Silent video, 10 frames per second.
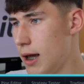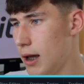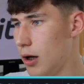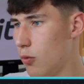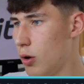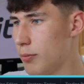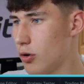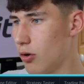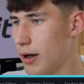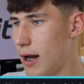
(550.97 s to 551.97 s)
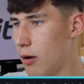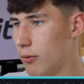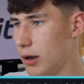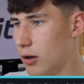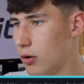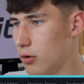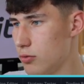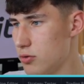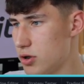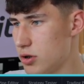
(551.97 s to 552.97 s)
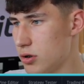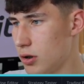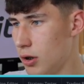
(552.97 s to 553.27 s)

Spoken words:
when we got that hourly close